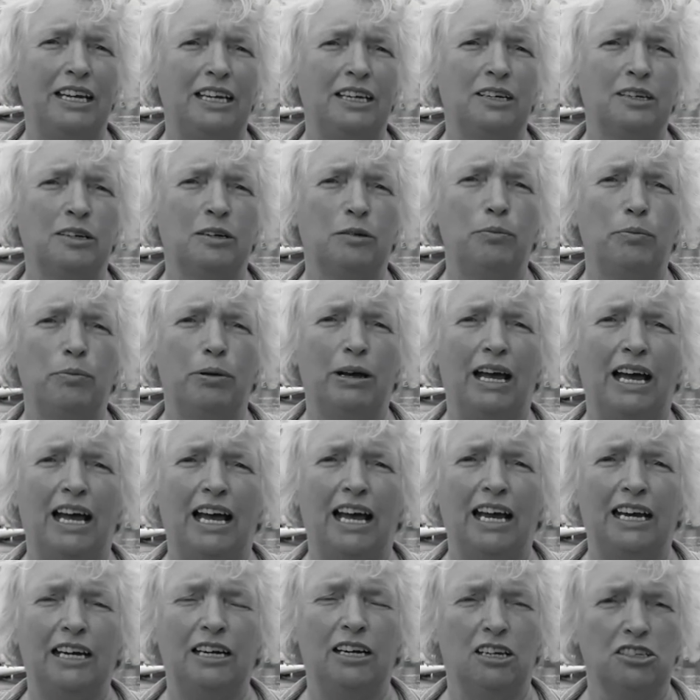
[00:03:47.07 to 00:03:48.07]
you can
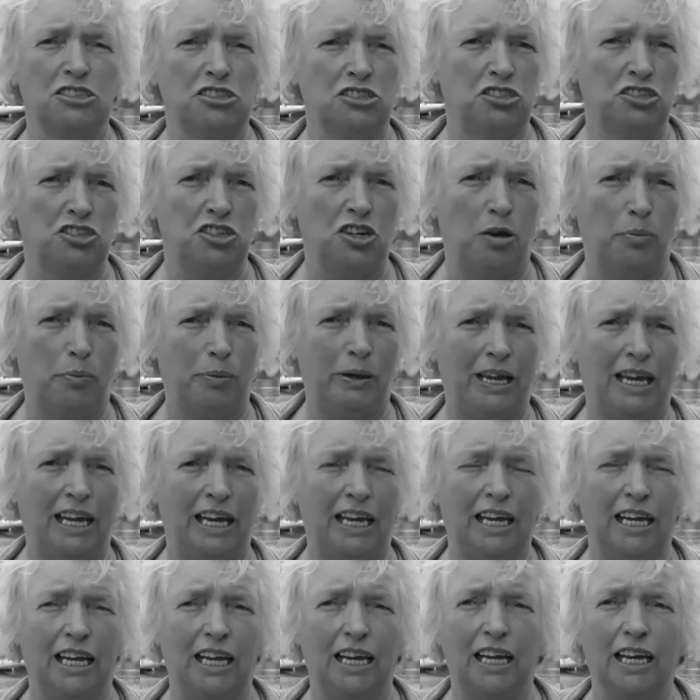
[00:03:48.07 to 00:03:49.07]
buy lots of
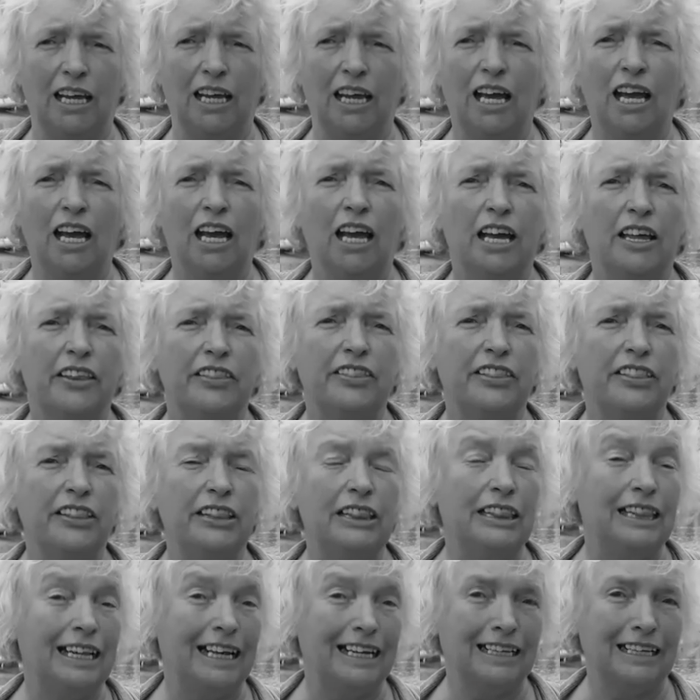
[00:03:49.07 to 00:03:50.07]
shopping,
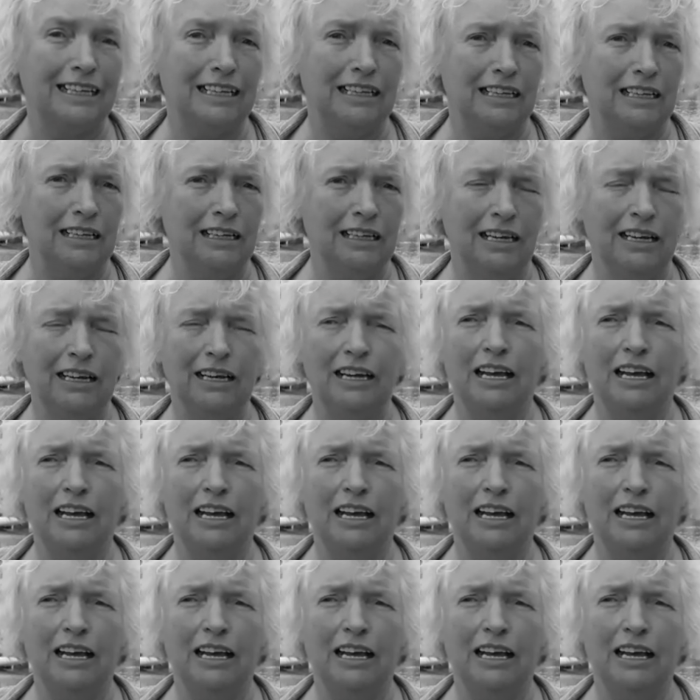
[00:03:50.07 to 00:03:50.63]
Lidl,